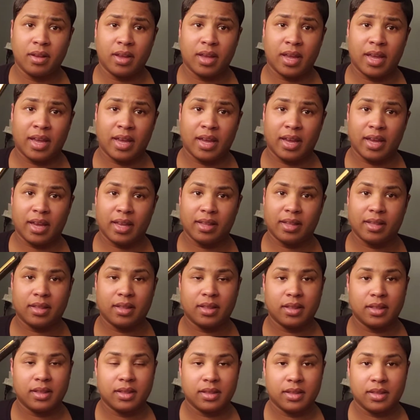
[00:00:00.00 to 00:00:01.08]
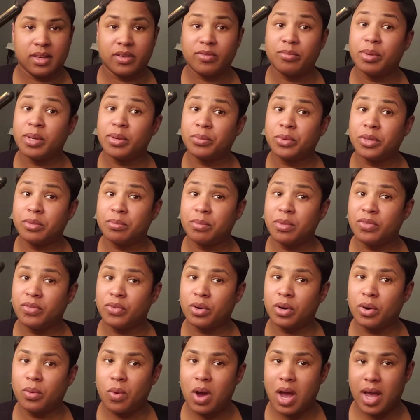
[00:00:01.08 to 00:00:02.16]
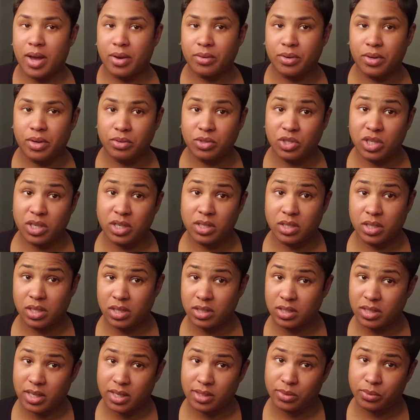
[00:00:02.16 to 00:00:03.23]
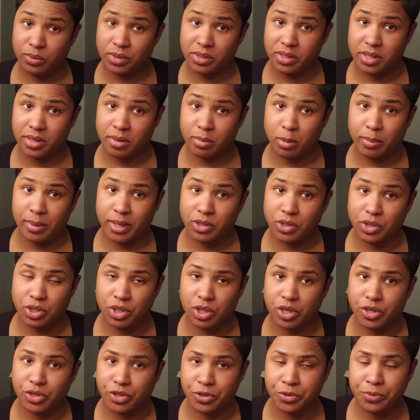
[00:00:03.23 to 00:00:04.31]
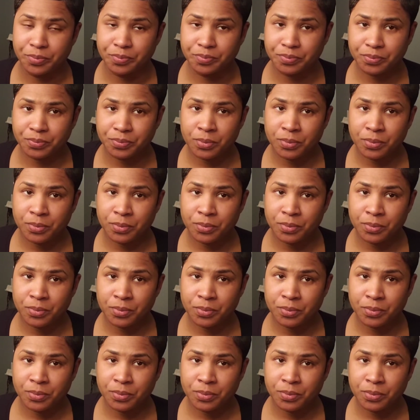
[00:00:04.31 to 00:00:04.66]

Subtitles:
and they've been with me for a while. Don't judge these next ones that I'm about to show you.